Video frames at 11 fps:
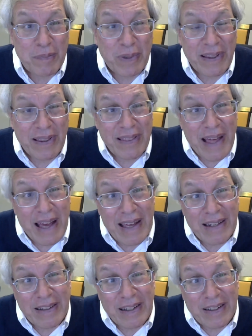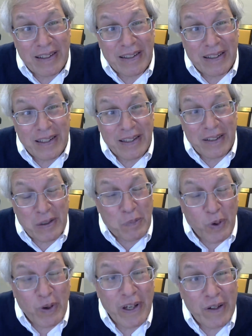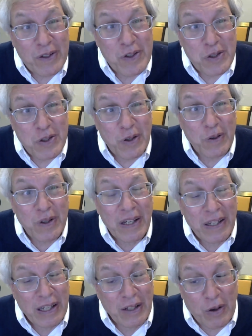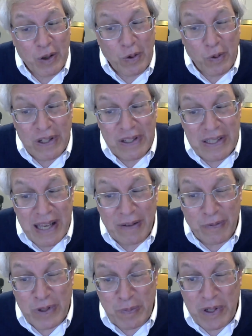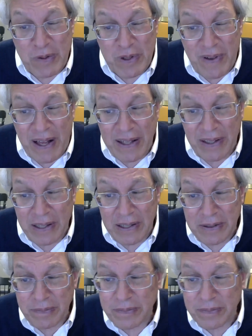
but then the employee could sue and go to court and say free speech was violated.